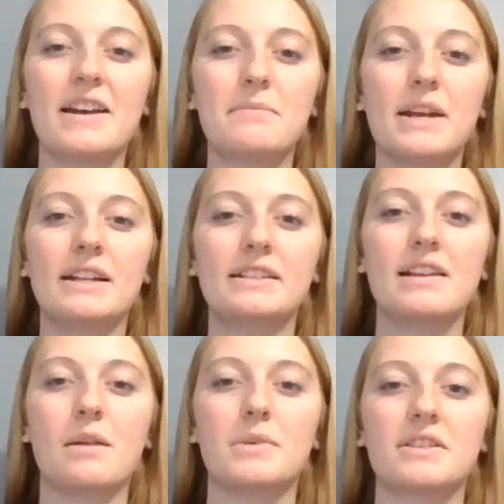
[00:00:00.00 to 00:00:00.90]
I'm Madalyn
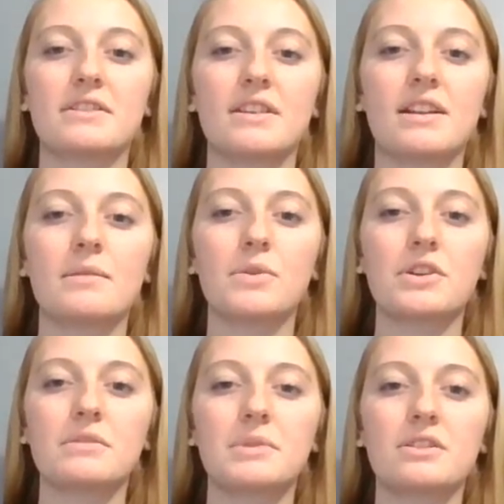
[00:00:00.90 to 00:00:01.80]
Thomas, and I'm
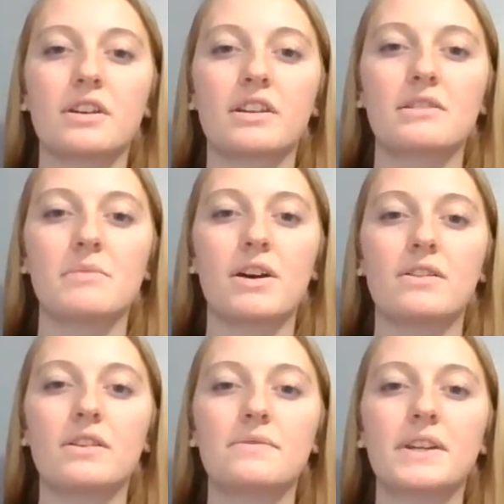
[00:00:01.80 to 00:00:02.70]
going to be talking
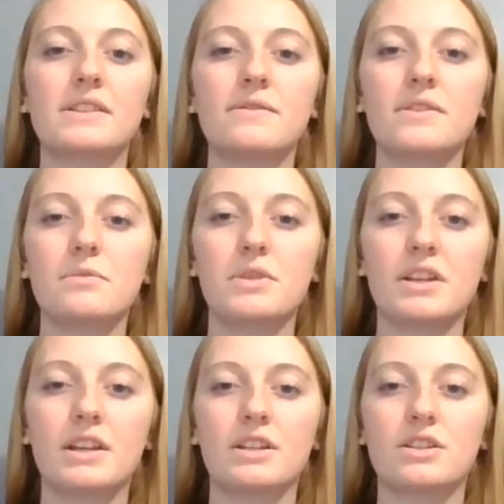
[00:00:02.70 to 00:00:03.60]
about effective
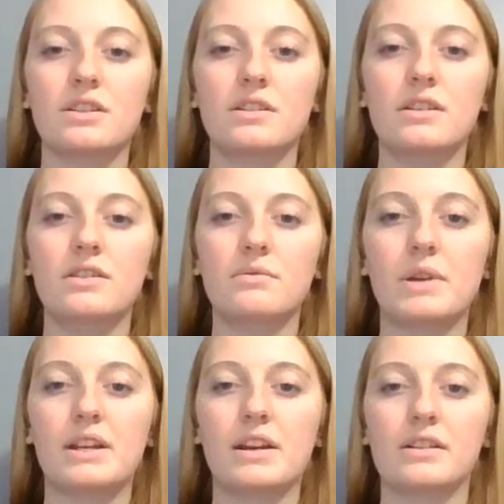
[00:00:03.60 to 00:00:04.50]
communication in the
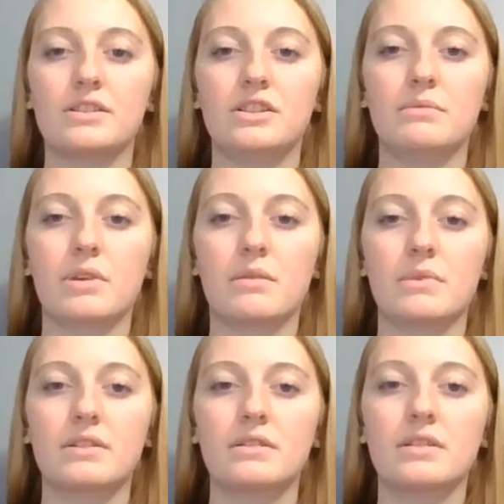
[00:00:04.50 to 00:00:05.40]
radiology
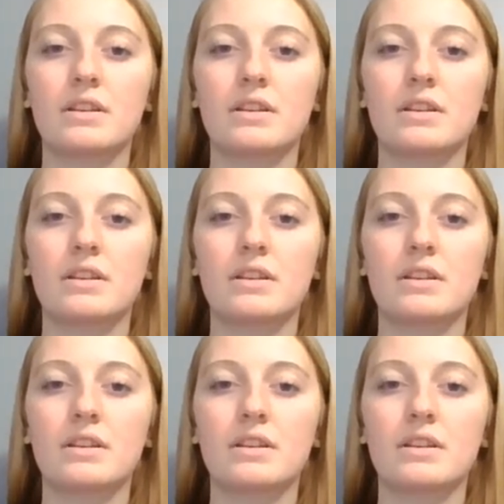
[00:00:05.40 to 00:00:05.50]
department.